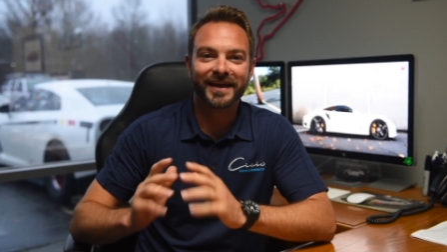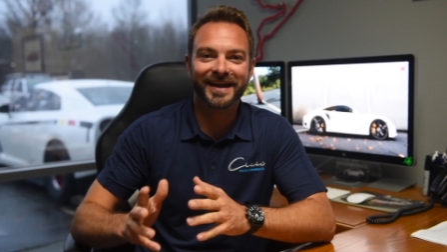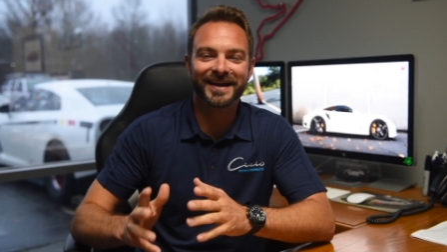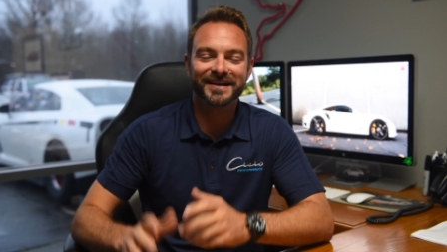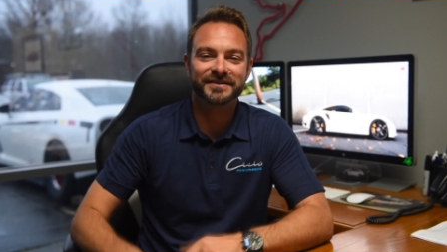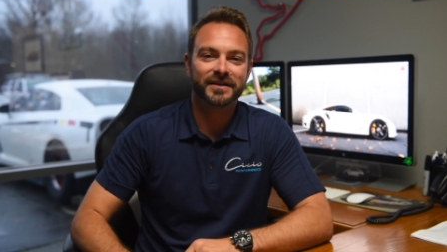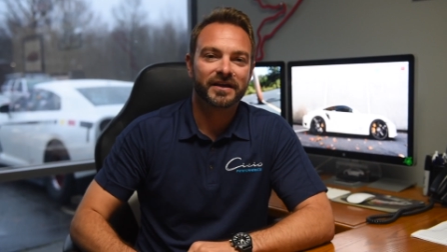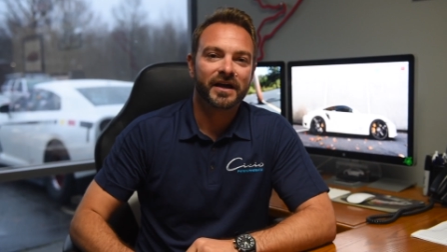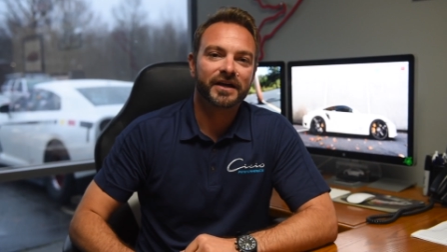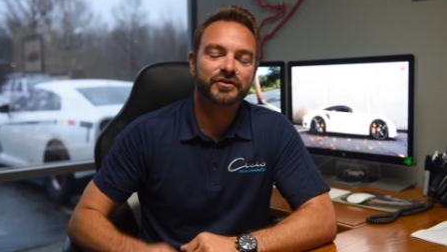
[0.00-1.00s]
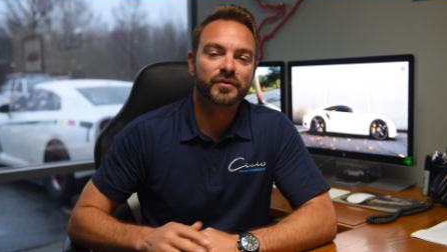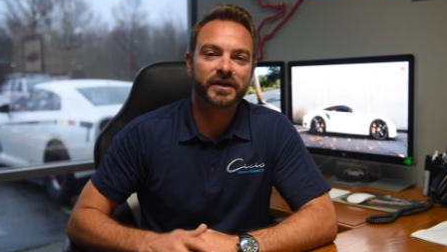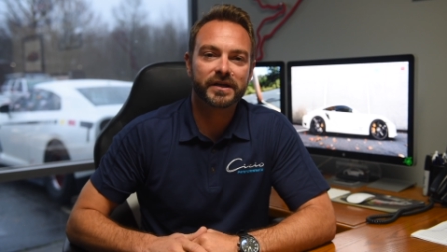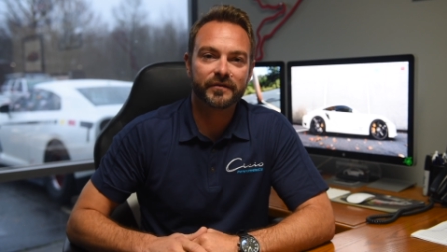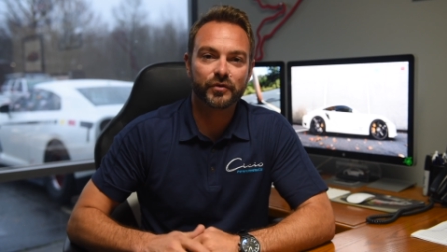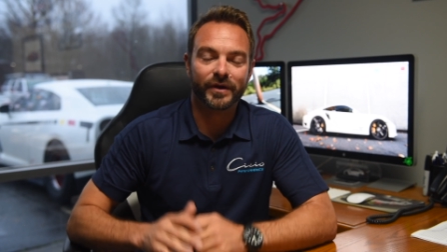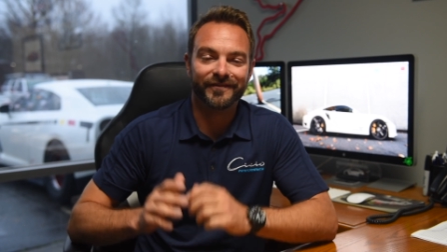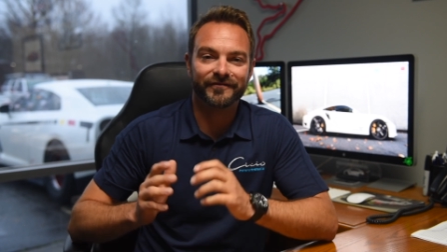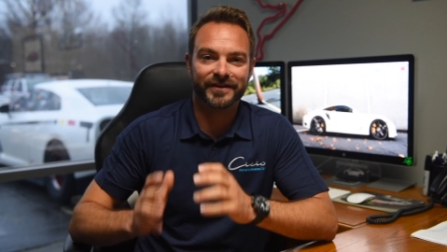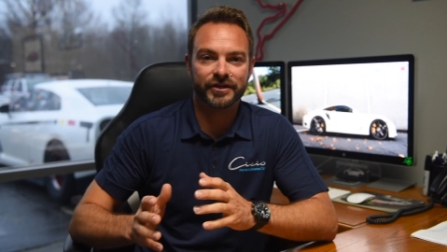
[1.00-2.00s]
Hey guys, I just wanted to give you a
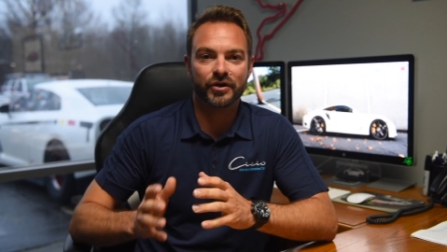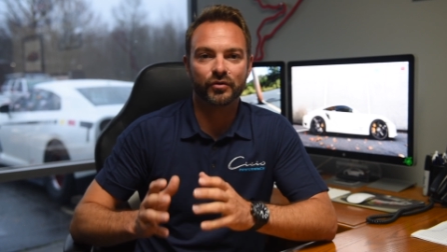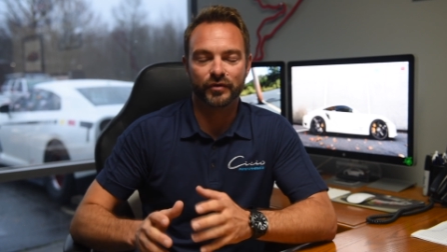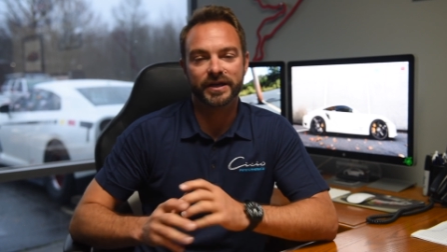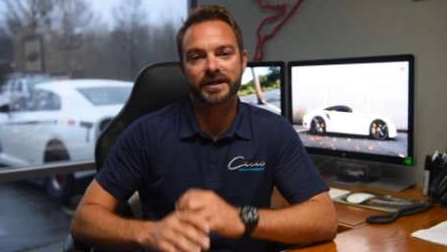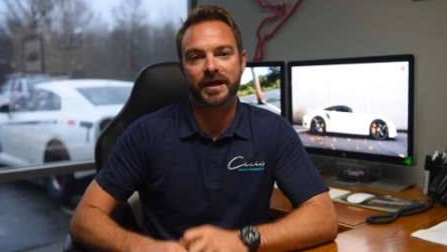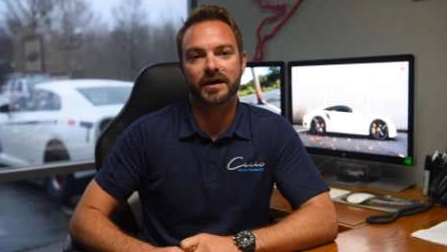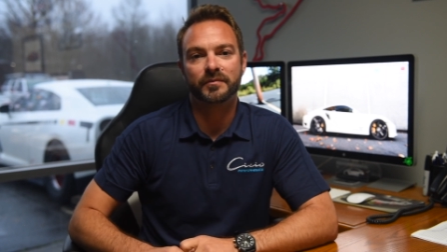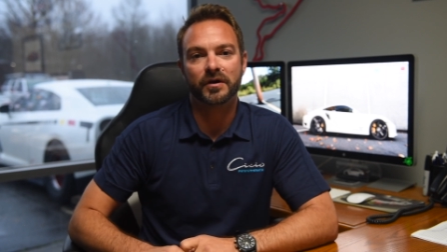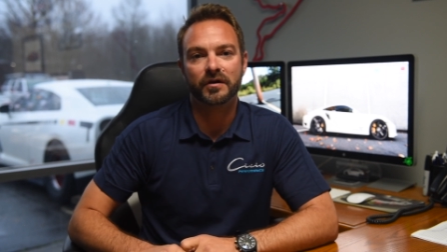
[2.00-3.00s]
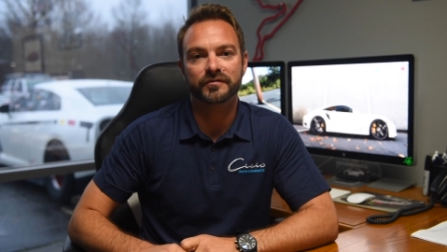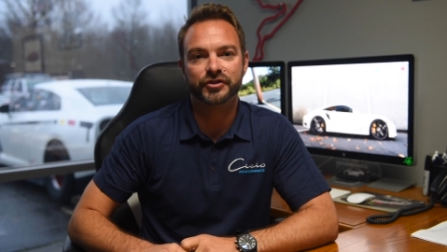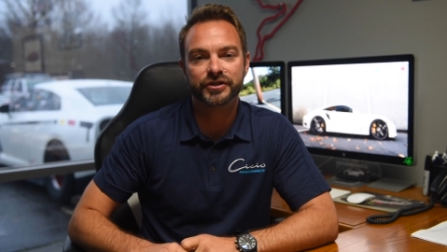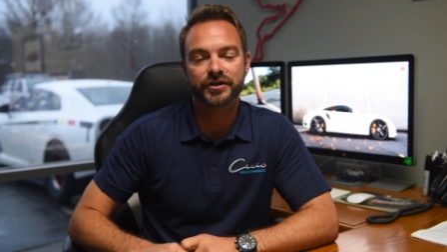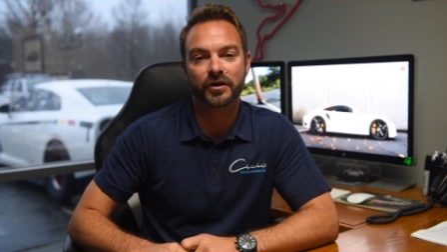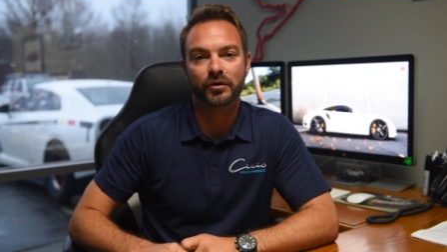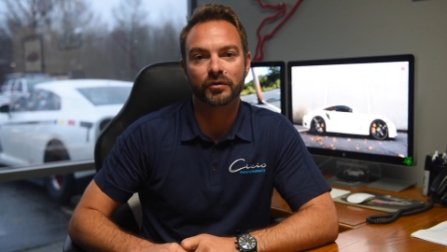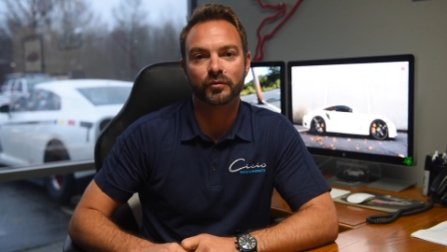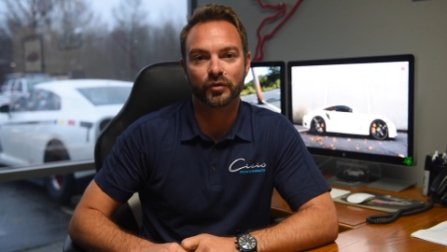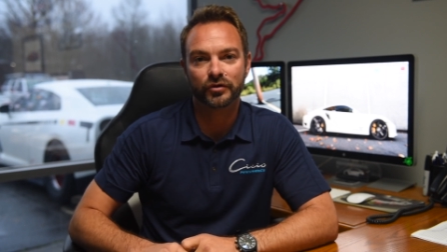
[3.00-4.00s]
video recap of
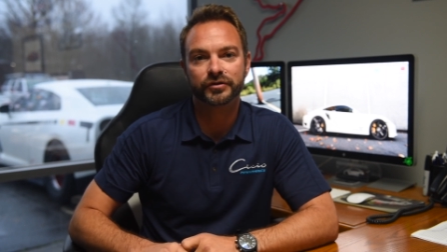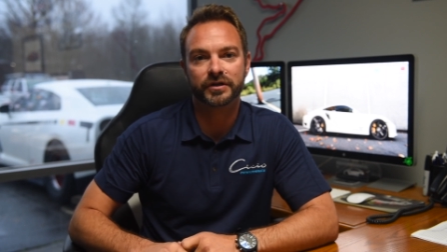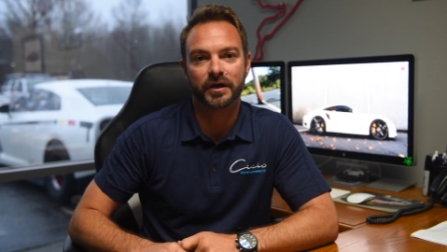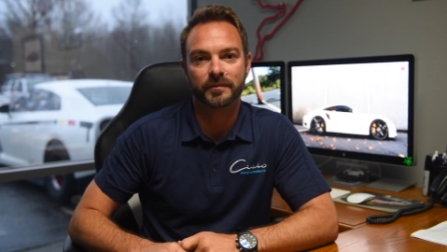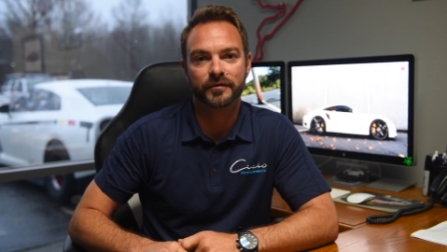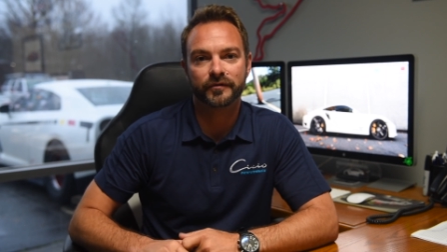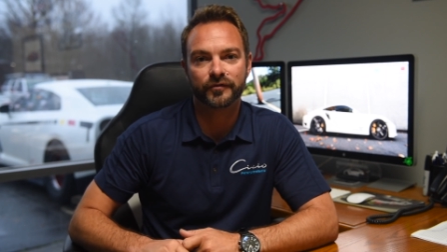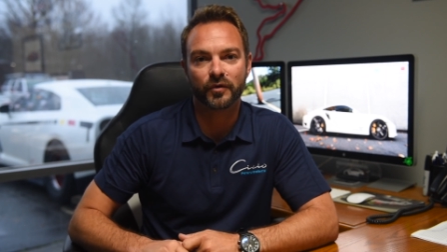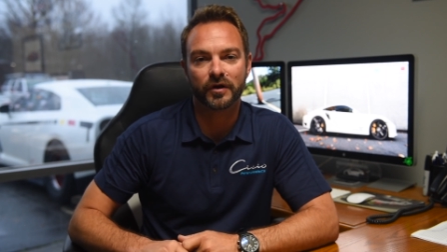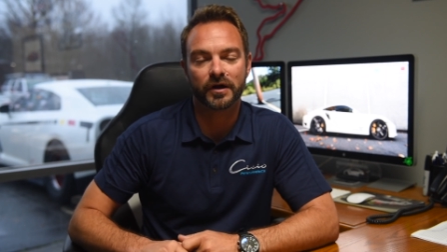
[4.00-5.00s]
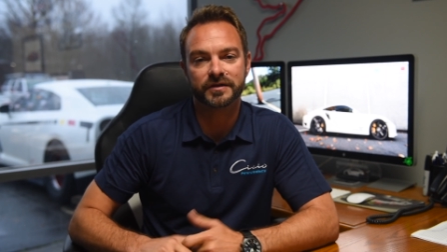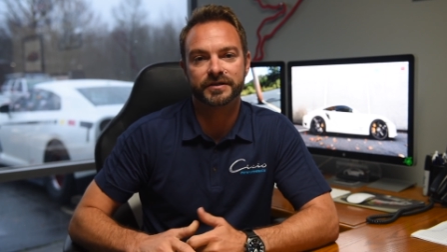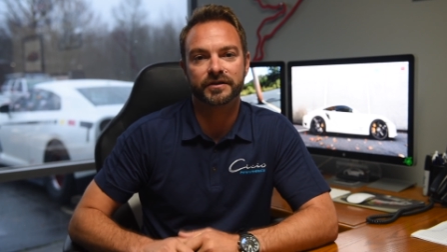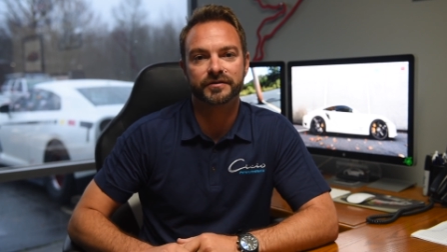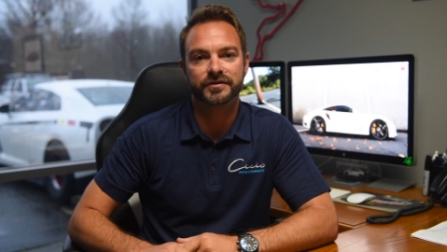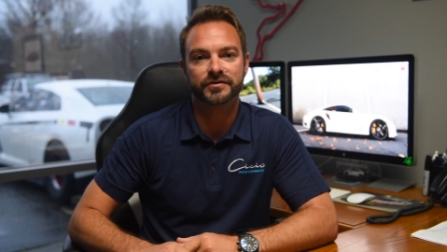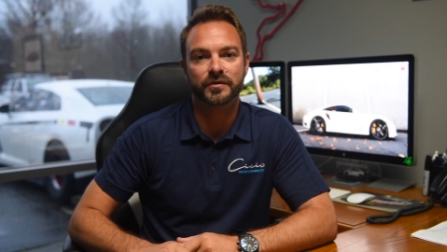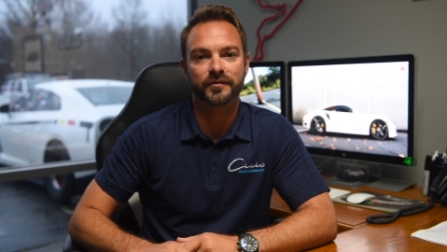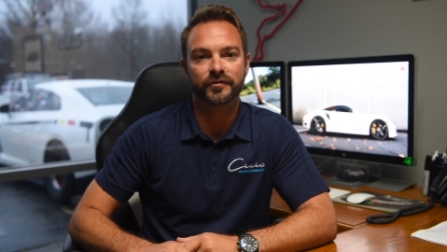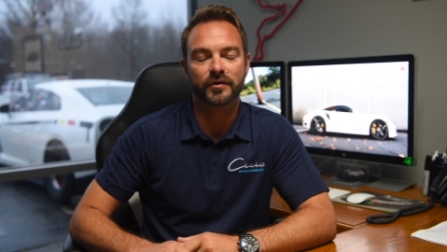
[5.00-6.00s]
GTO World Cup for us here at Cicio
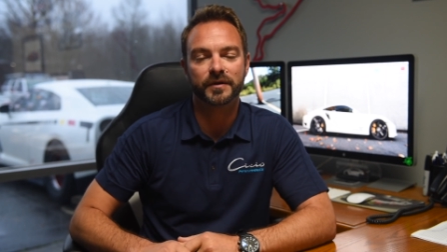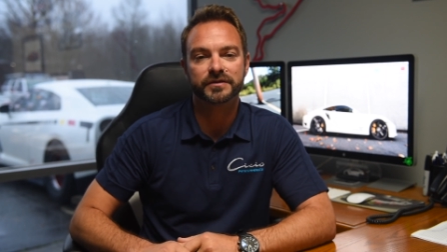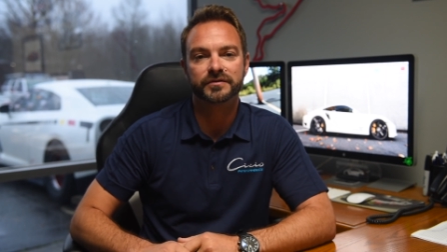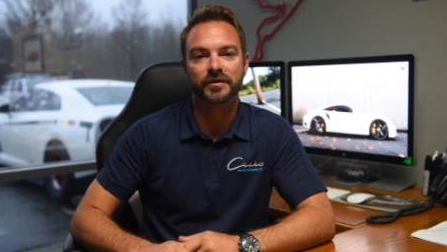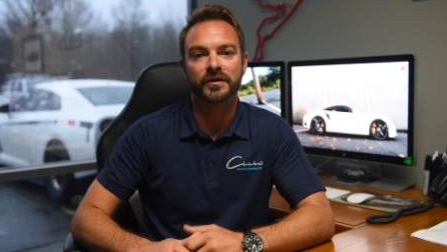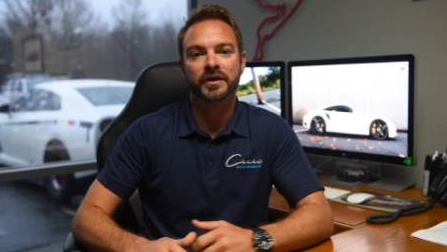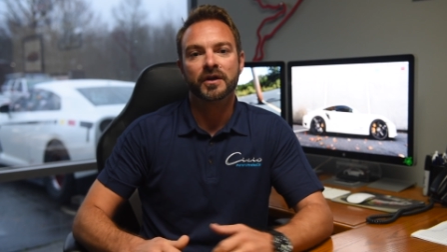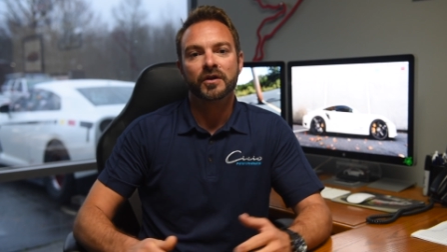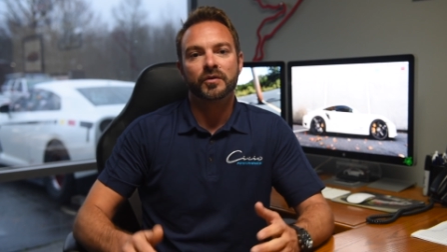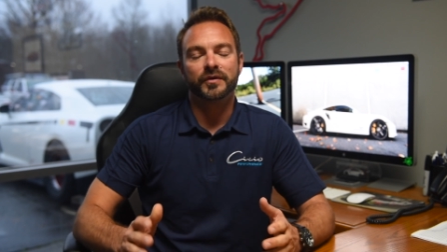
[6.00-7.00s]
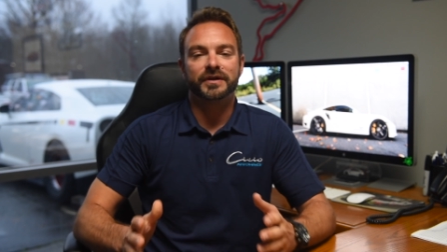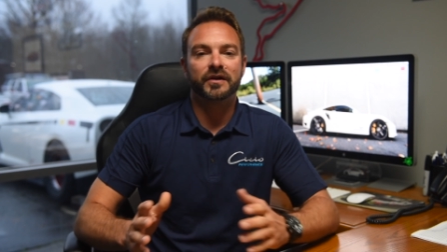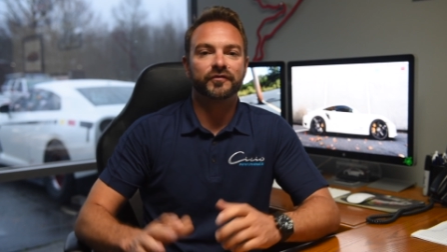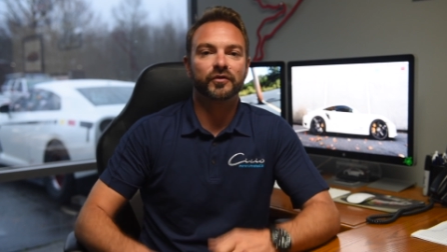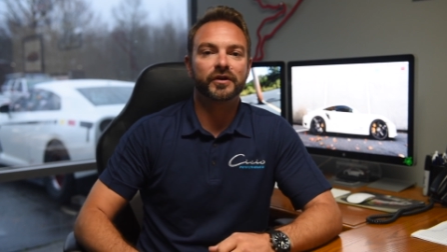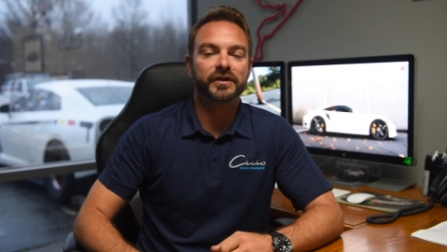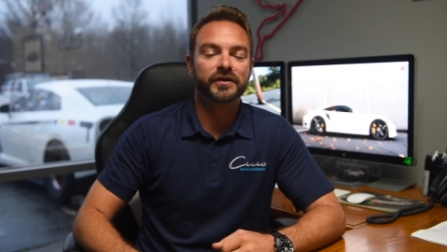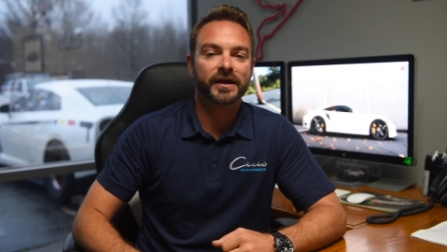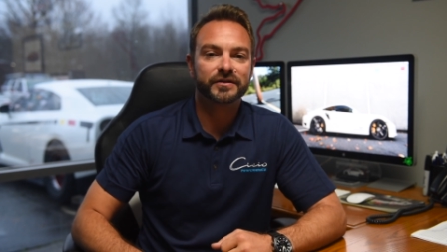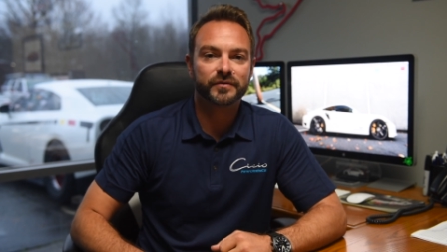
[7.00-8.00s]
Performance. So we went down to Florida here
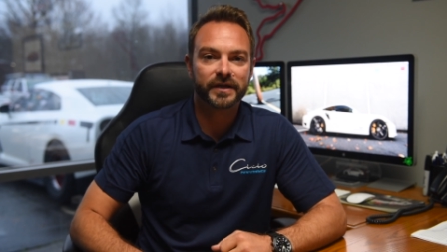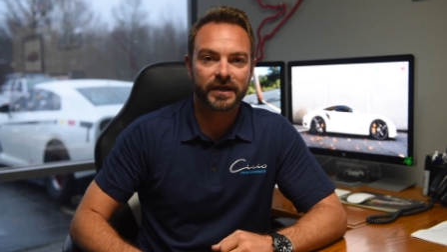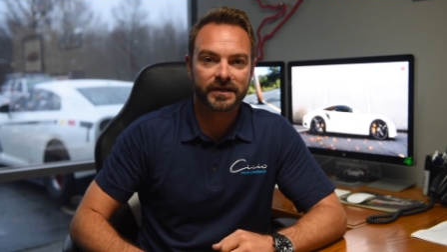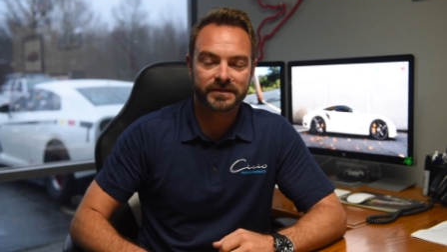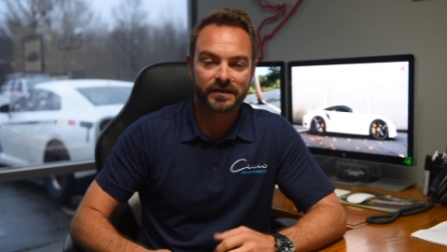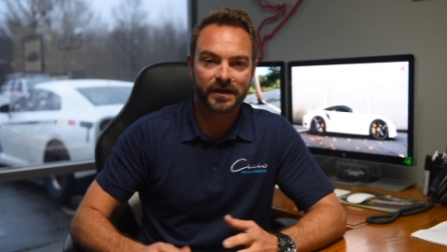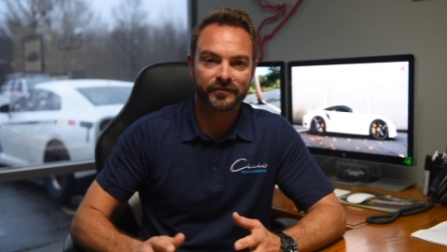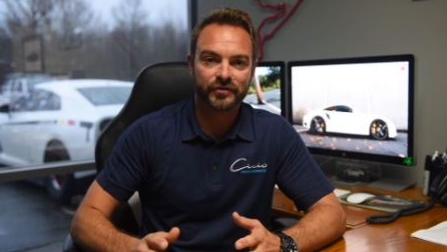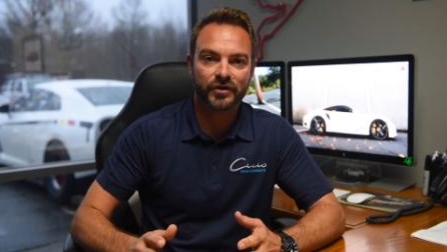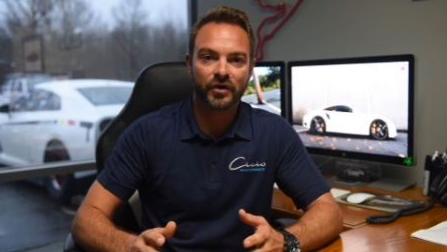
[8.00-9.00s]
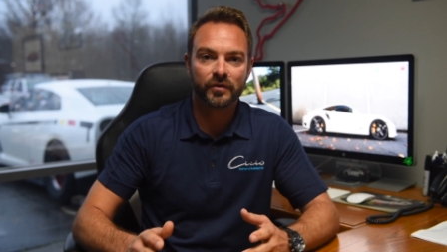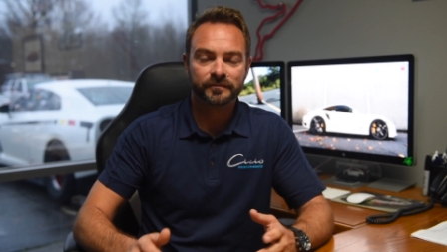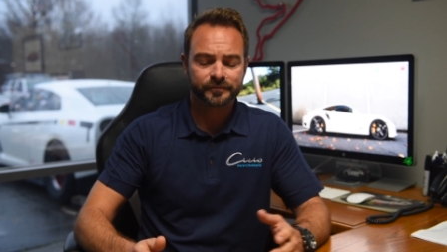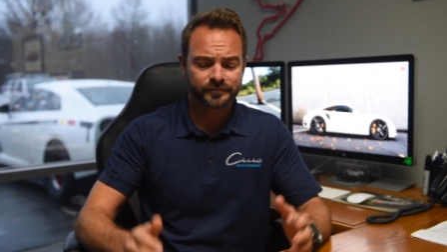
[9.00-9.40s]
last weekend. As a lot of you know,